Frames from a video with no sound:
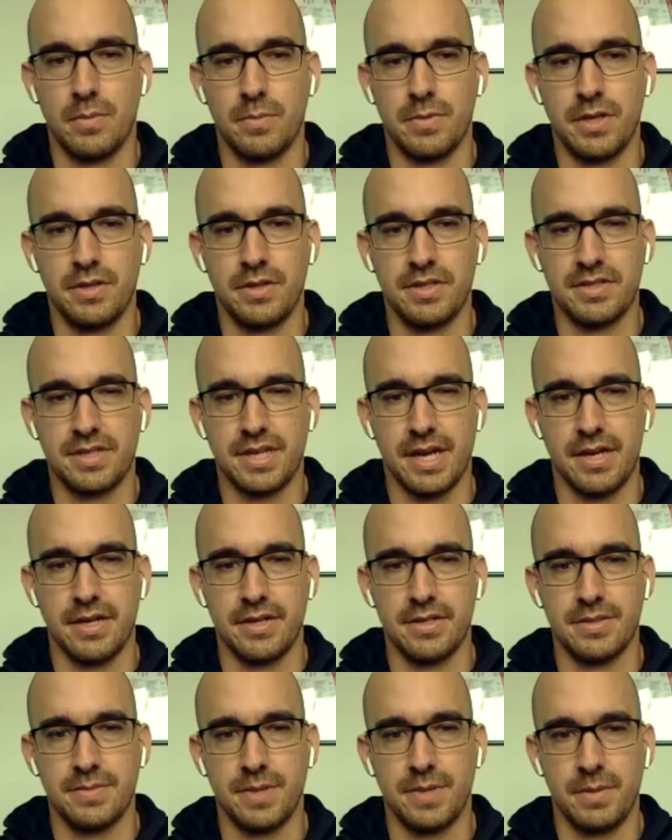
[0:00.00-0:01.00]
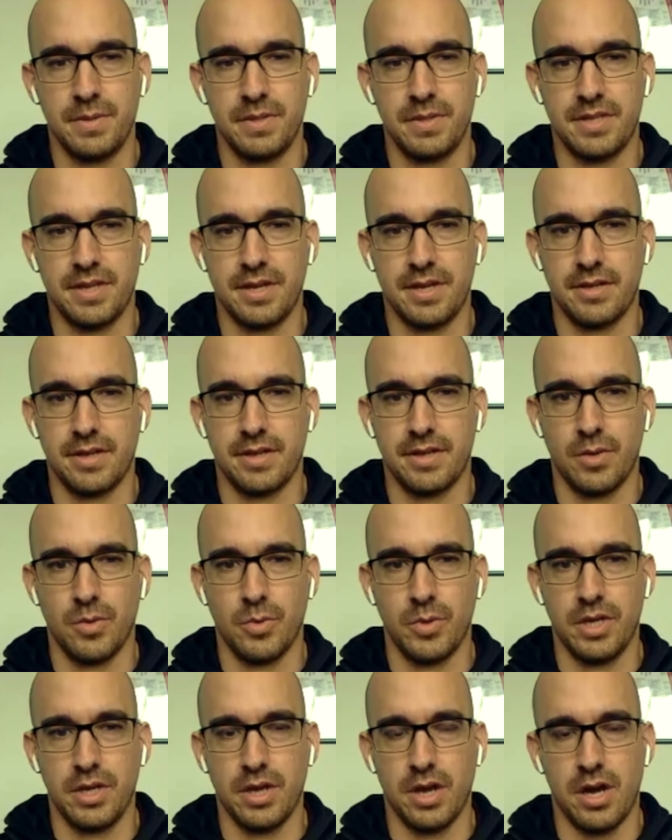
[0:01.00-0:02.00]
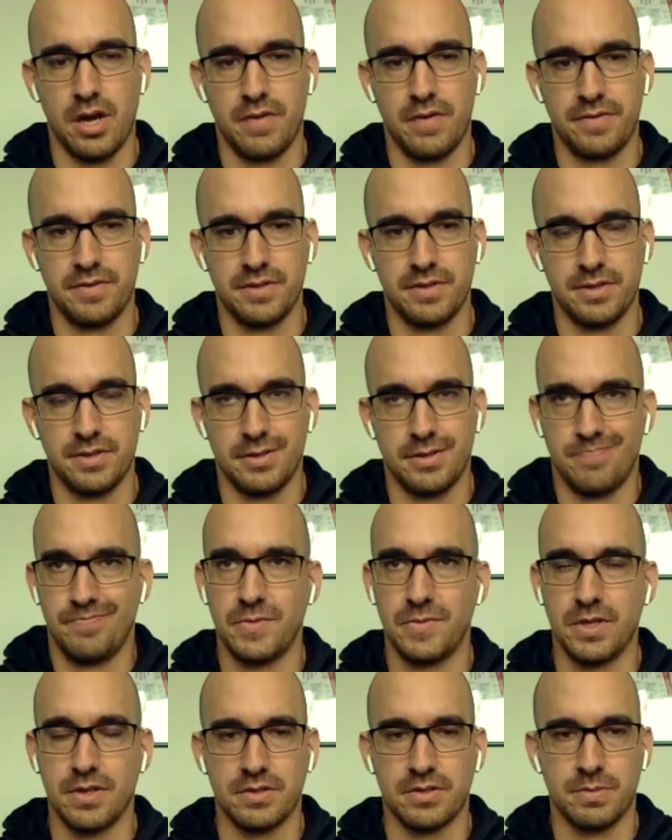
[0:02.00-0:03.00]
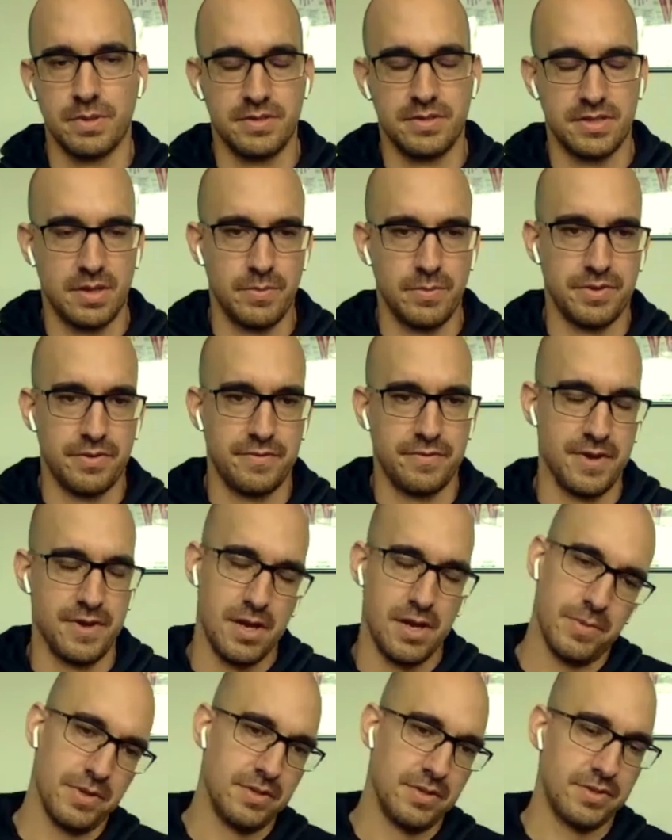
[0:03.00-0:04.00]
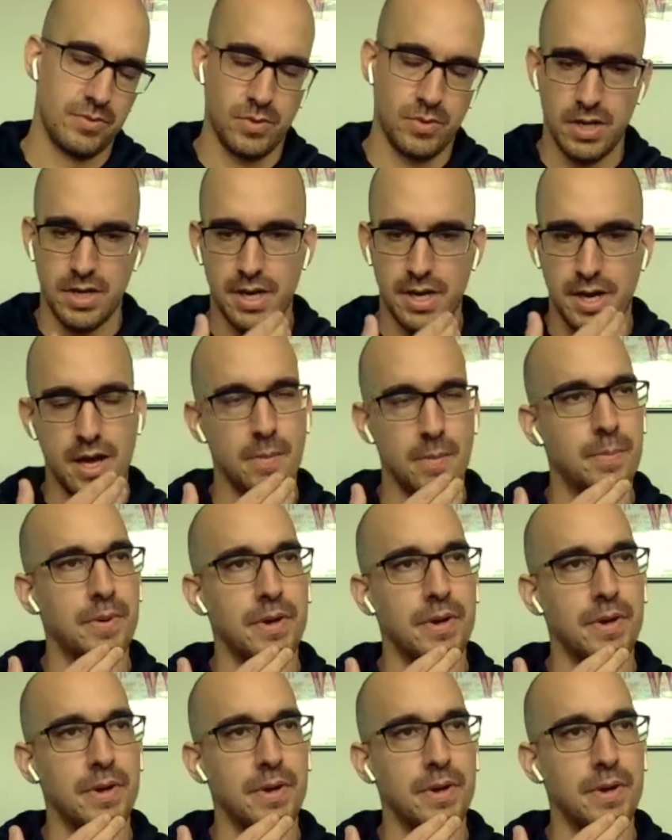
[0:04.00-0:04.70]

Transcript: These guys maybe take a week off to, spend time with their families or whatnot.